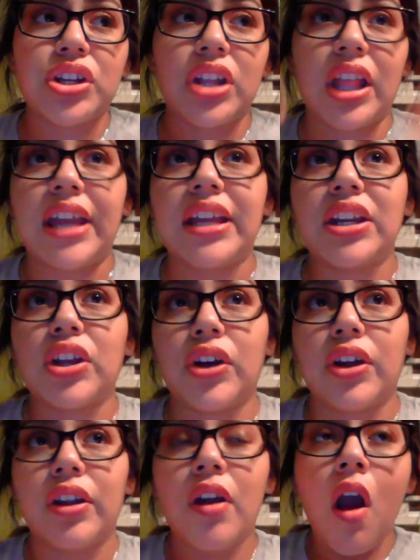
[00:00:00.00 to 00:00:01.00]
light and
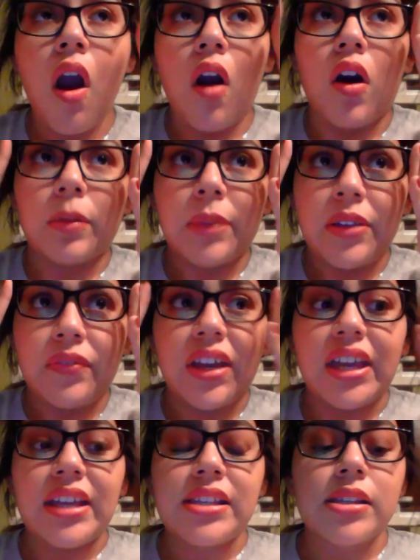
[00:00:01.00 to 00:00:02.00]
good on my
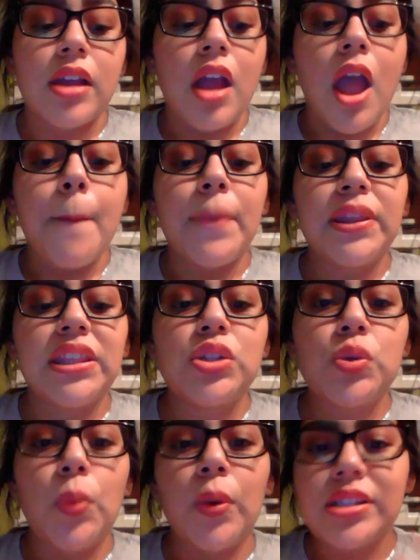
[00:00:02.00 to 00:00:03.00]
face. But then
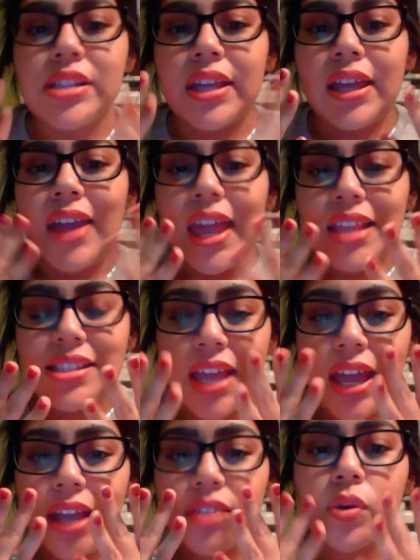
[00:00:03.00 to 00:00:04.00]
towards the
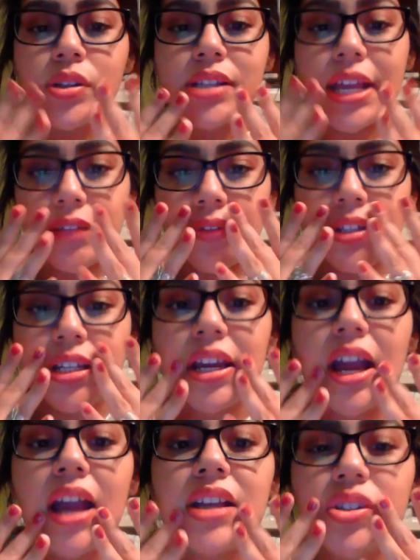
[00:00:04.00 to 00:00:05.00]
end of the day,
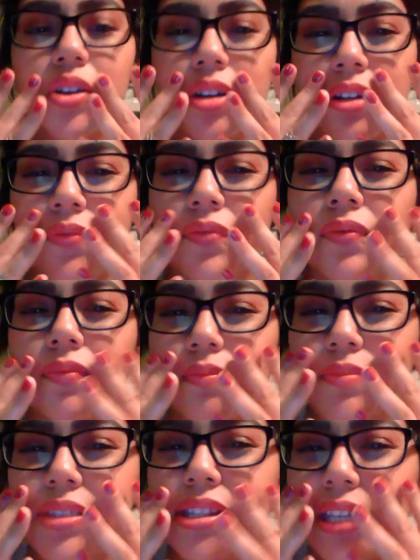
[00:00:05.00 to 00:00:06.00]
I started
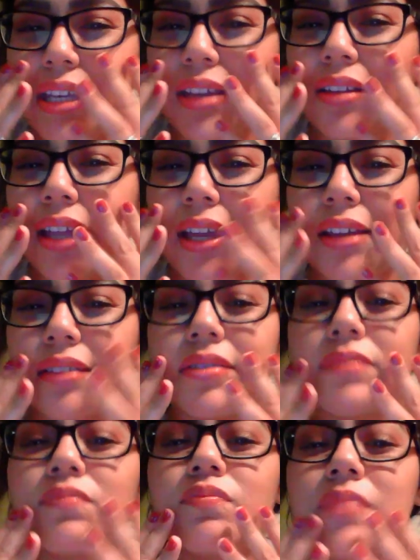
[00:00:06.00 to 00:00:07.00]
seeing like
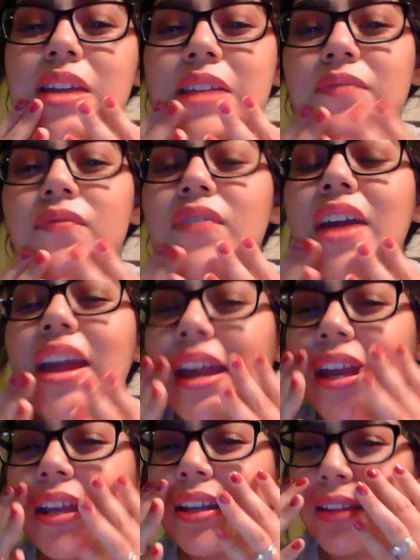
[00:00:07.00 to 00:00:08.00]
it
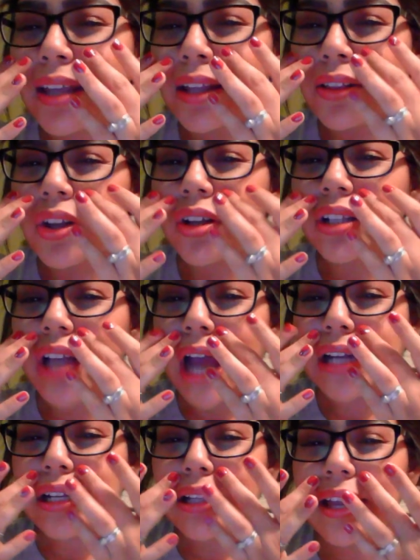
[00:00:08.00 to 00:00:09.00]
fade, and it looked kind
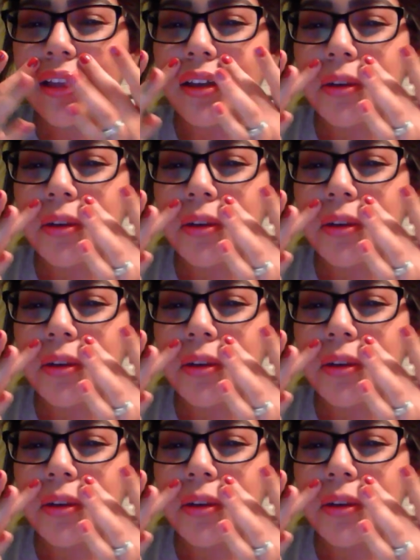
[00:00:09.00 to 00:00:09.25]
of like